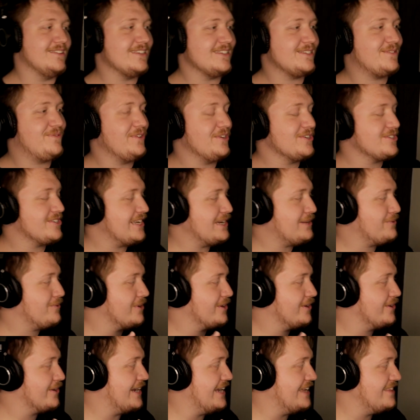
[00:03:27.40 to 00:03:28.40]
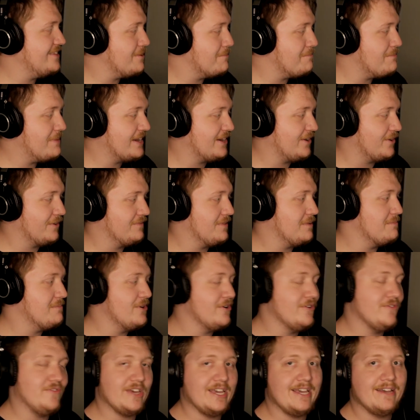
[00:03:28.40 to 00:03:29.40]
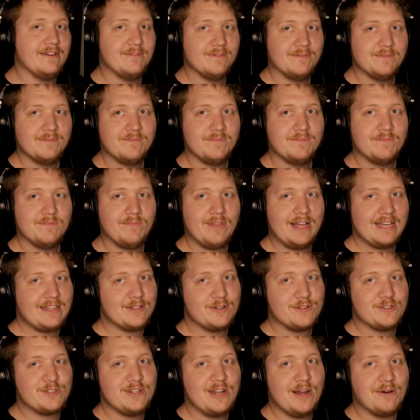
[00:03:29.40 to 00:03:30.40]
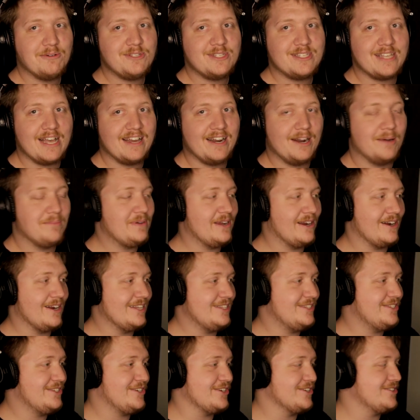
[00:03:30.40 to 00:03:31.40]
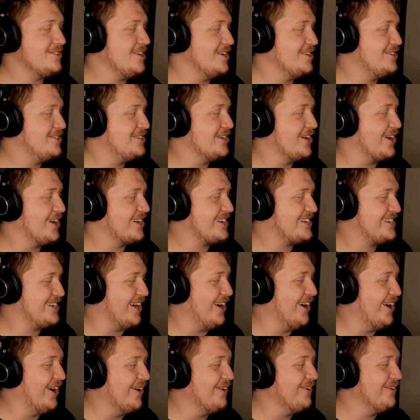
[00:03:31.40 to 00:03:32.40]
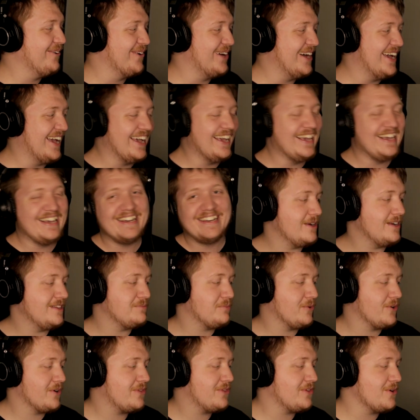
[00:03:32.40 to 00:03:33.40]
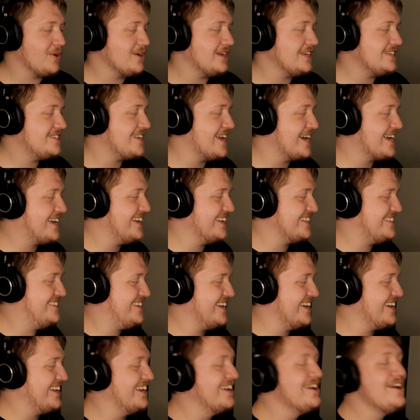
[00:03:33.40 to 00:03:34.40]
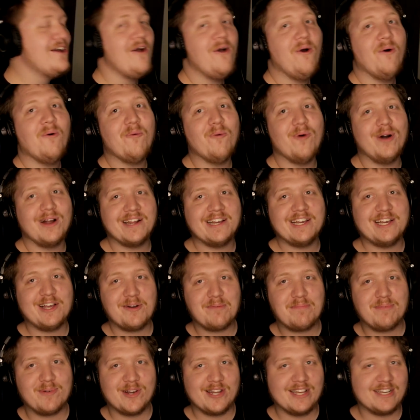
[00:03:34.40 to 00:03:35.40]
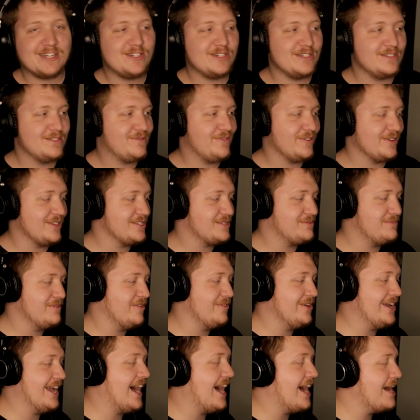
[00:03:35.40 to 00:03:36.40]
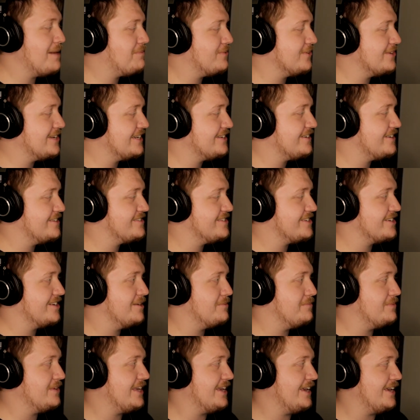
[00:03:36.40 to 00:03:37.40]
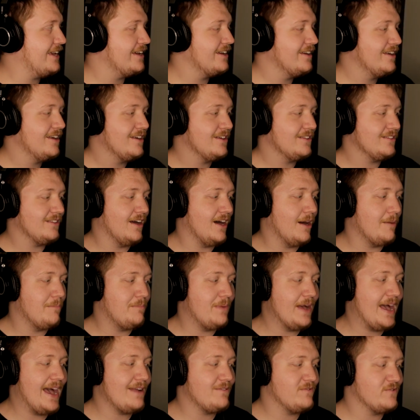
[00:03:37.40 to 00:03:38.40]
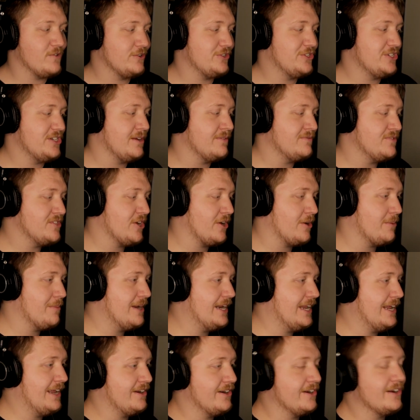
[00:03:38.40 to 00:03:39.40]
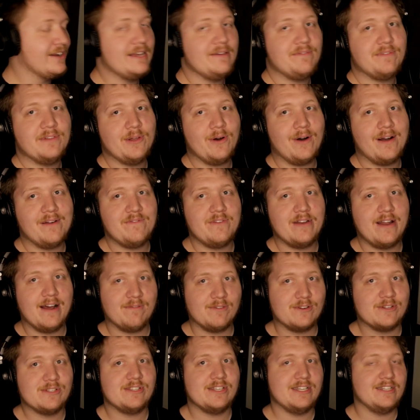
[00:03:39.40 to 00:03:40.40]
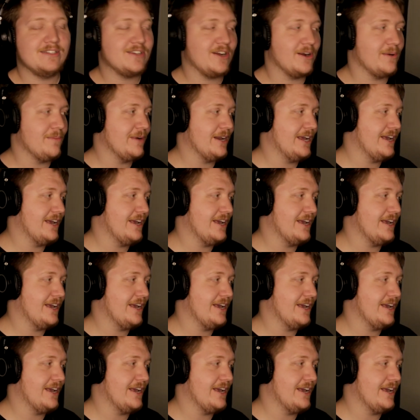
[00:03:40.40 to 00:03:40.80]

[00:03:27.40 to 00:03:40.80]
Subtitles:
This feels like we're in the middle of the movie. Like, there's no setup here. It's just a dark hallway. We're 30 seconds in. What are your predictions for this movie? I predict it's going to be a bad version of Terminator, even though I've never seen Terminator.